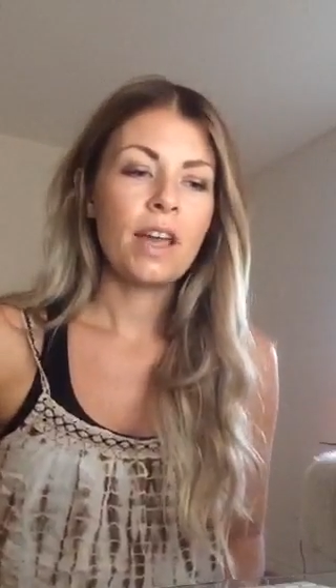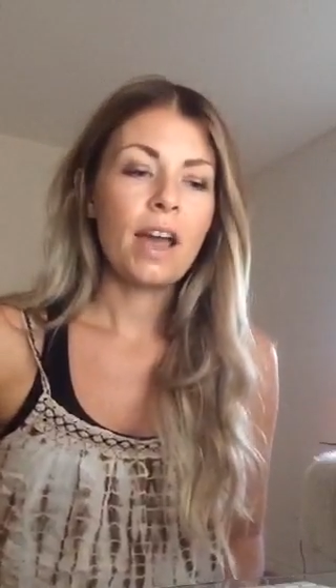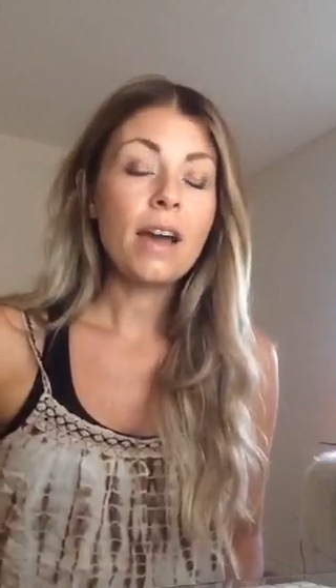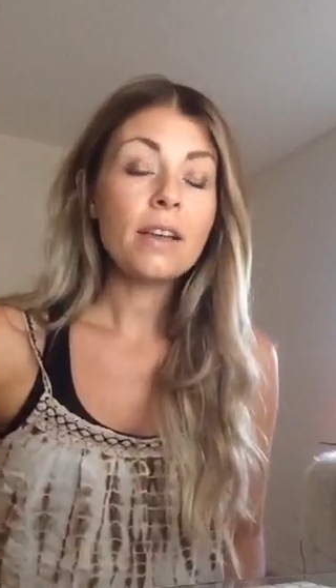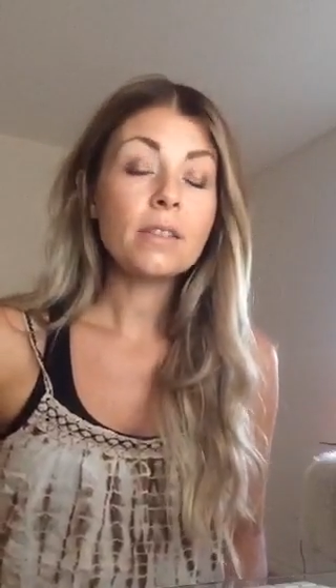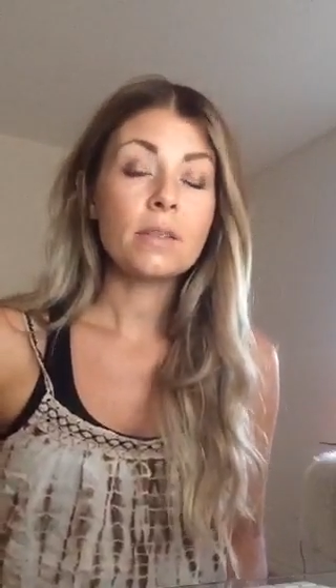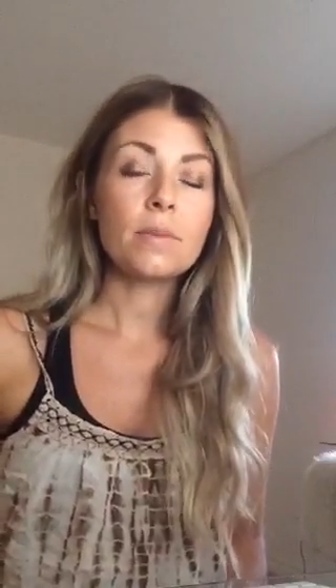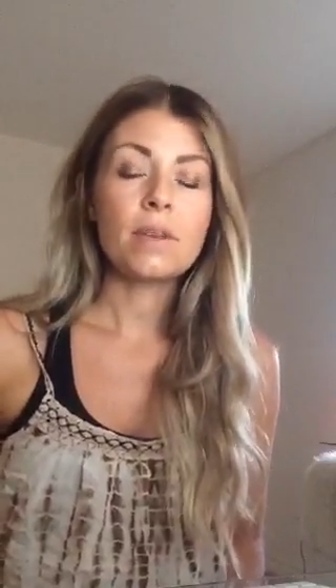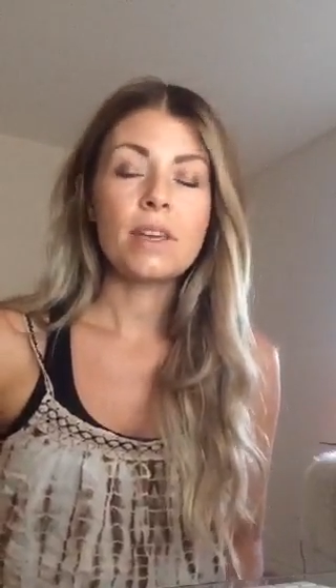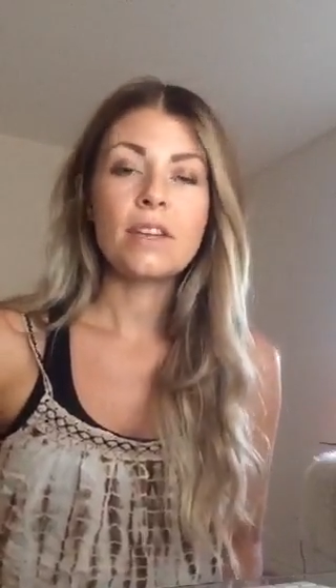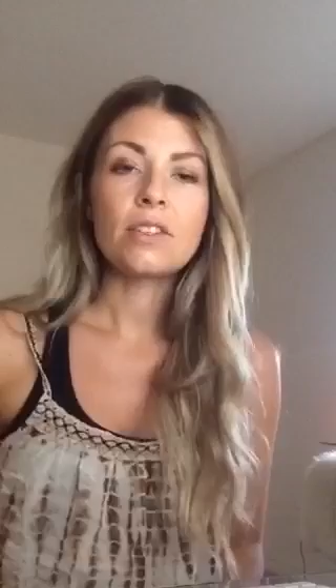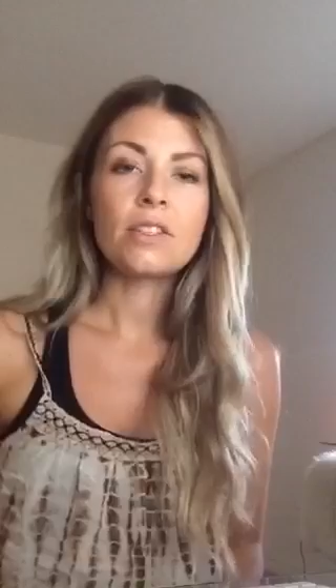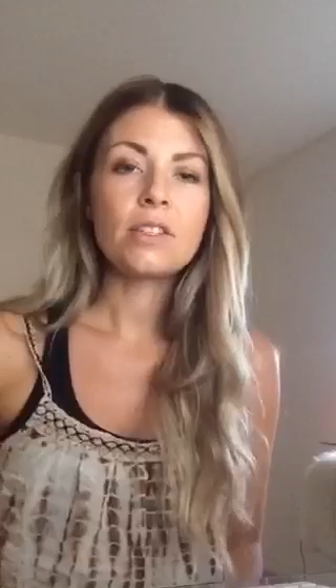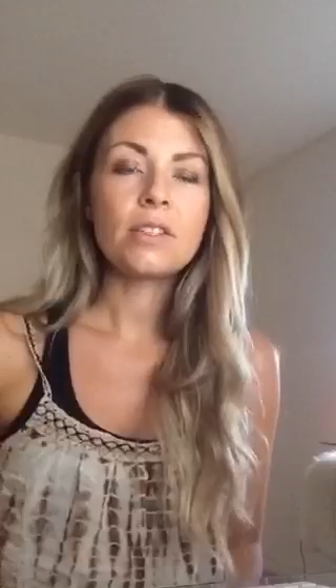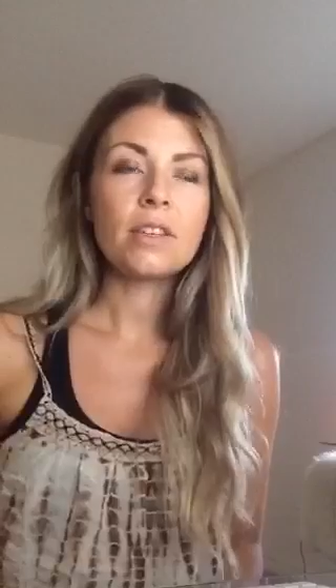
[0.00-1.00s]
asked me,
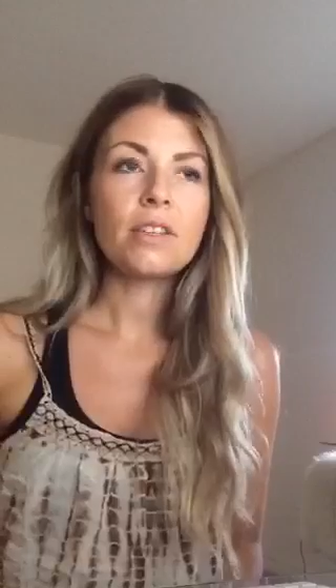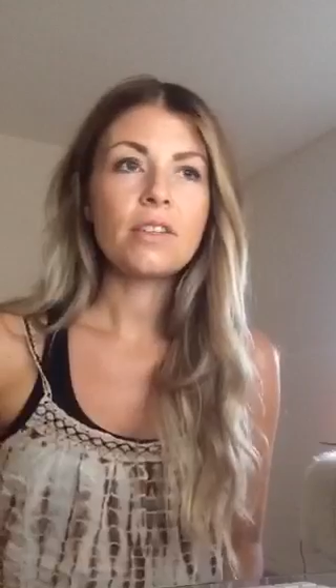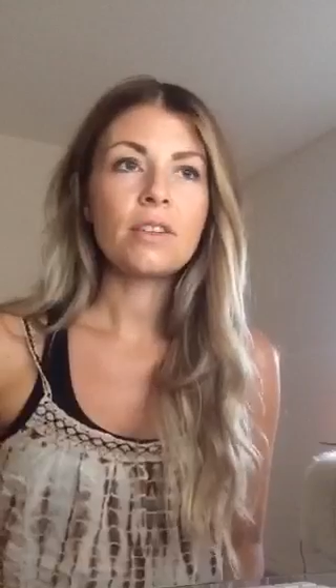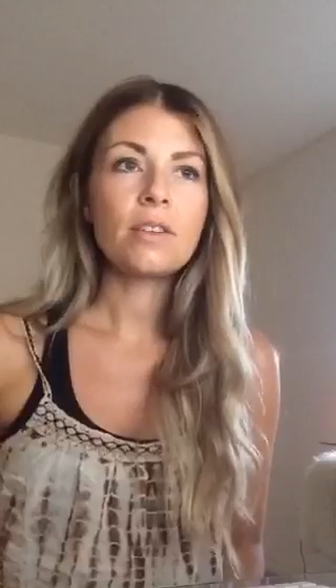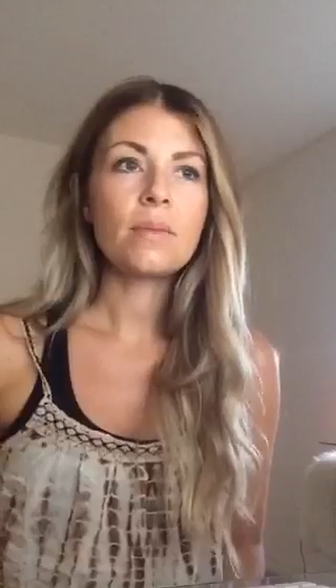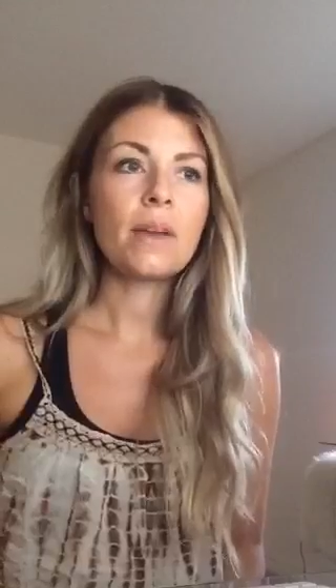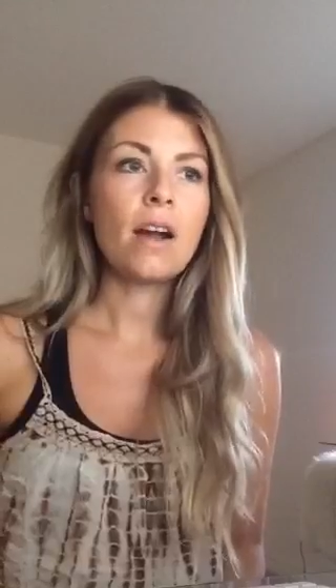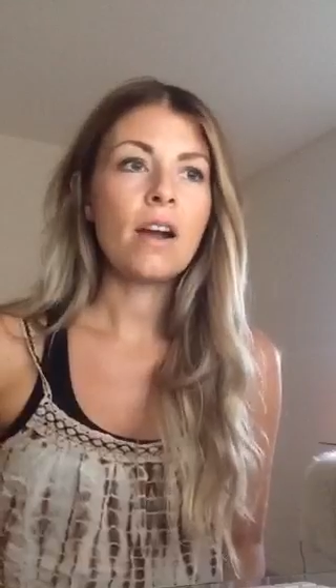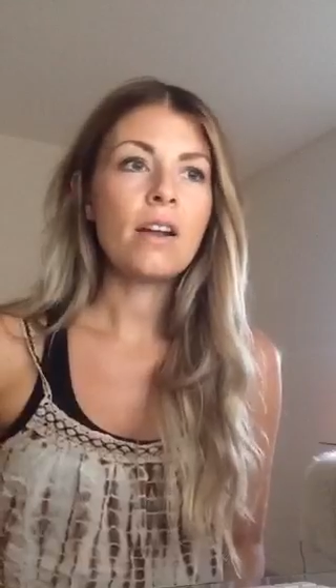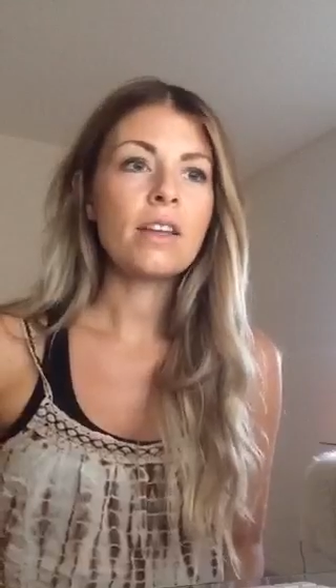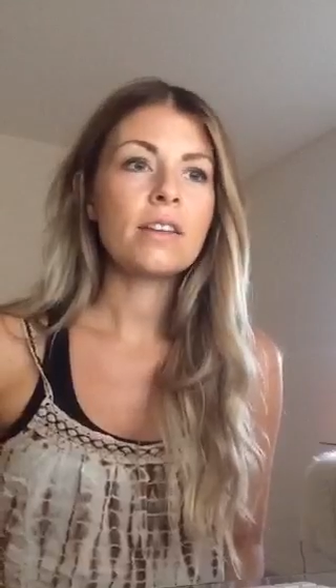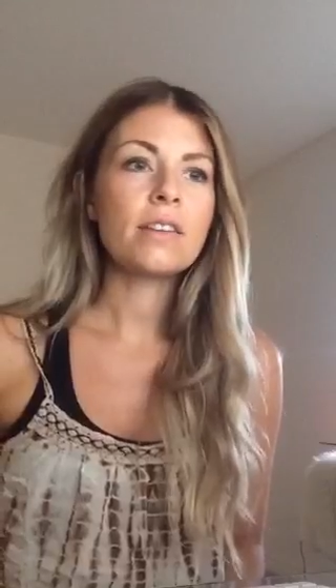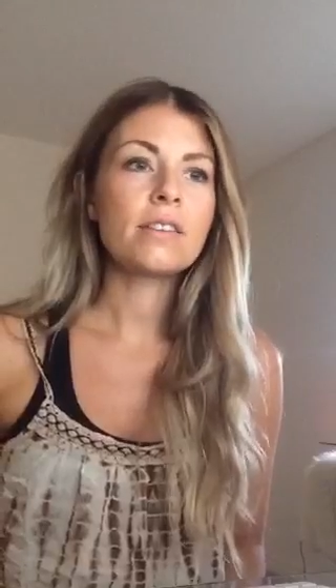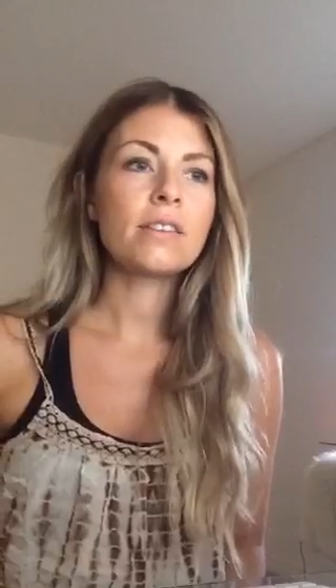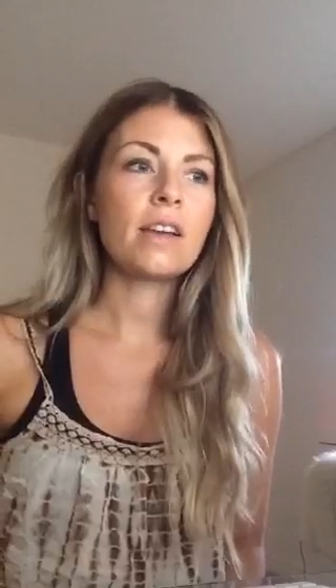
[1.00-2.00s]
and she said, you know, to be
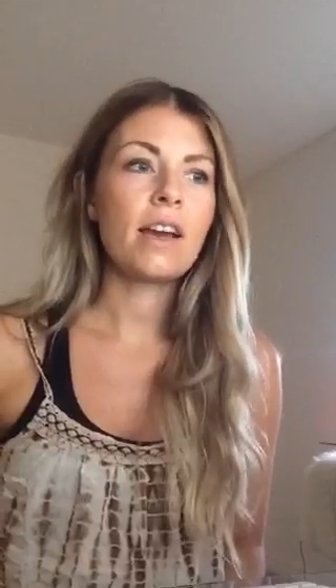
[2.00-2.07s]
honest,